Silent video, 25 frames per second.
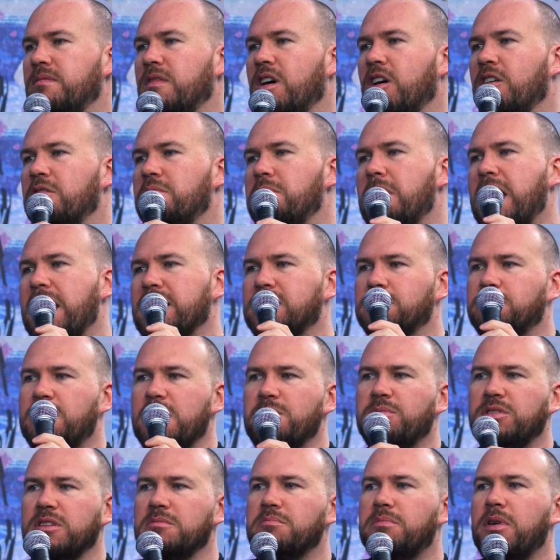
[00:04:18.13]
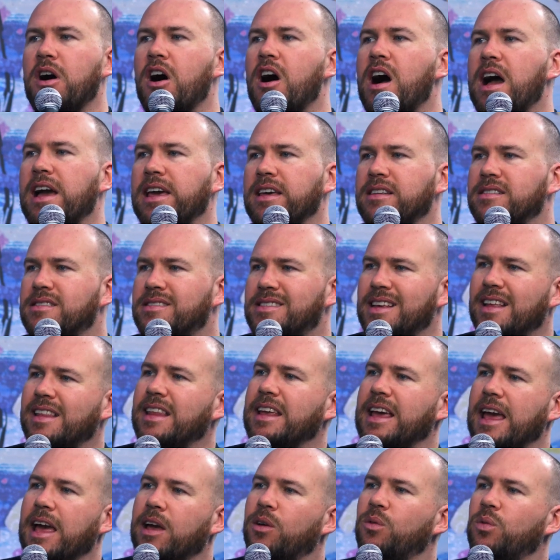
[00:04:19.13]
en masse, people are buying and
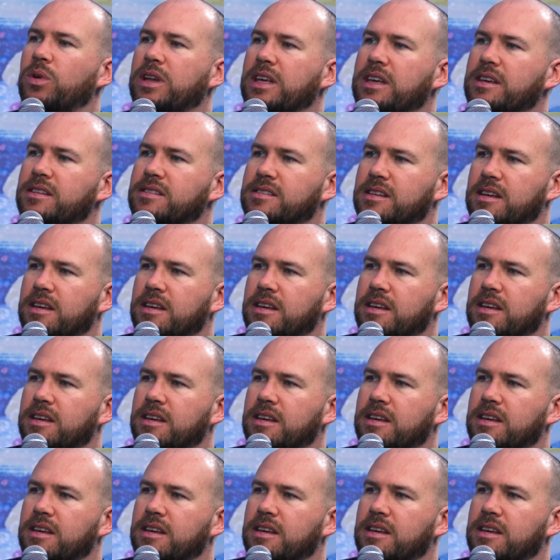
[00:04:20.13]
selling equities.